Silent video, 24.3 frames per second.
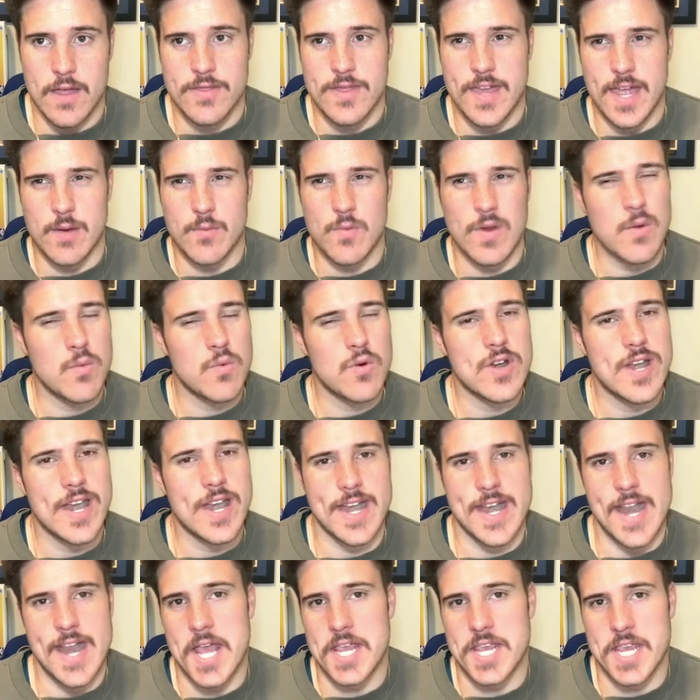then we
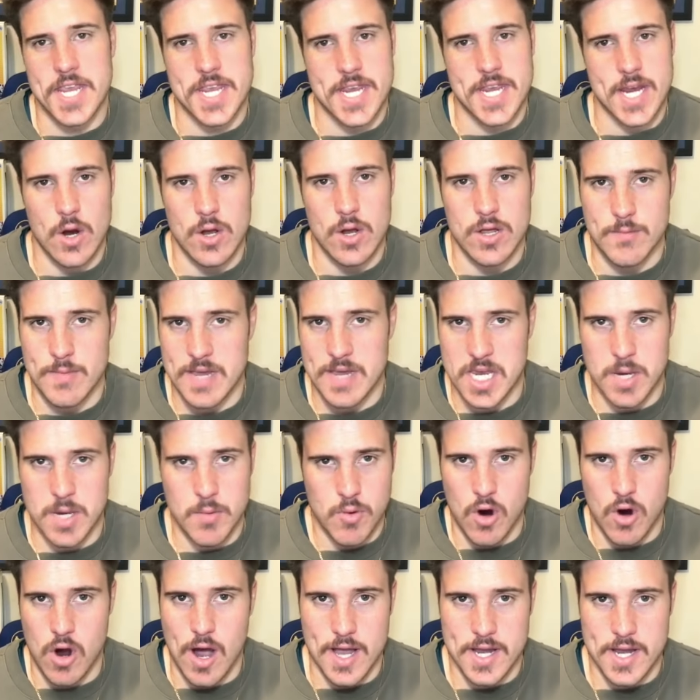wouldn't necessarily be
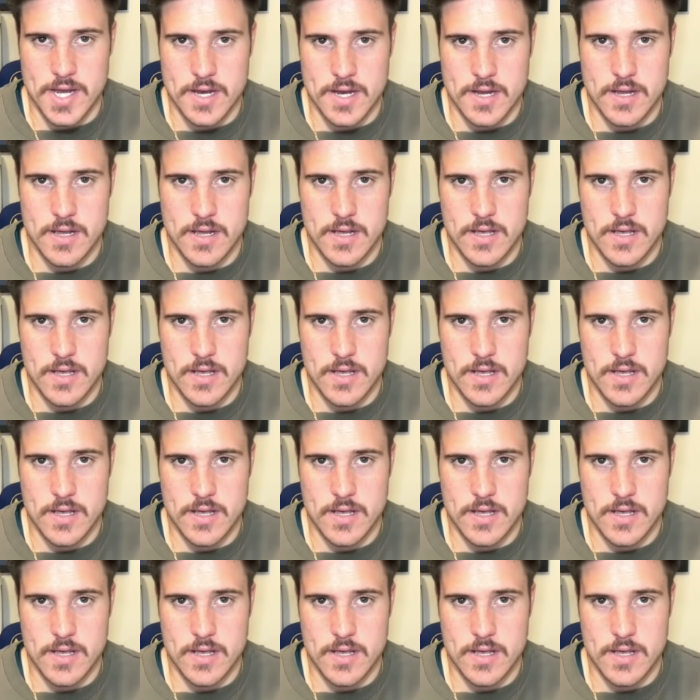surprised.